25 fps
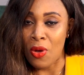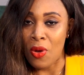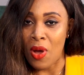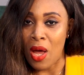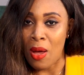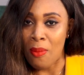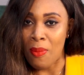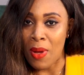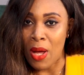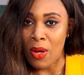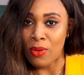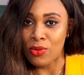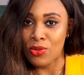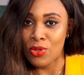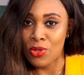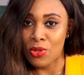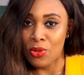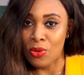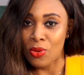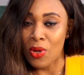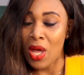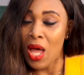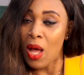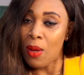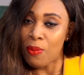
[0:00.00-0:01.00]
about
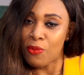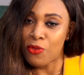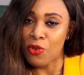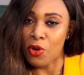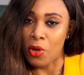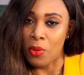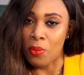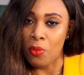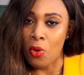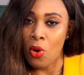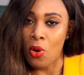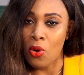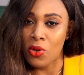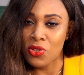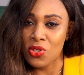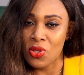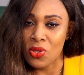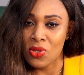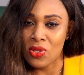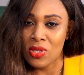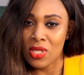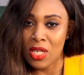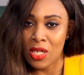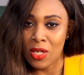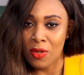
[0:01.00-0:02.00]
to help for a more
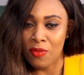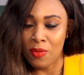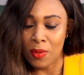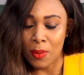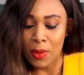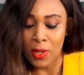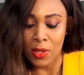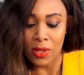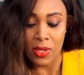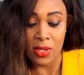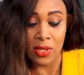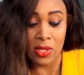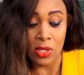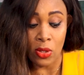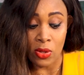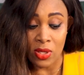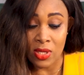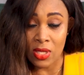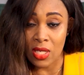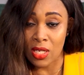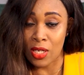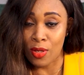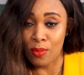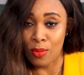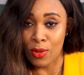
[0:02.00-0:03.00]

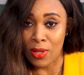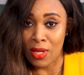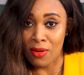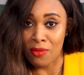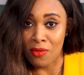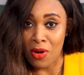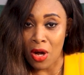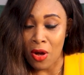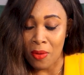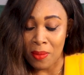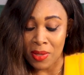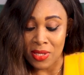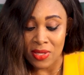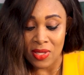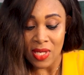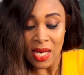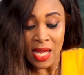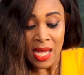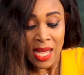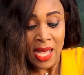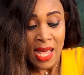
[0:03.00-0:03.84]
sustainable environment.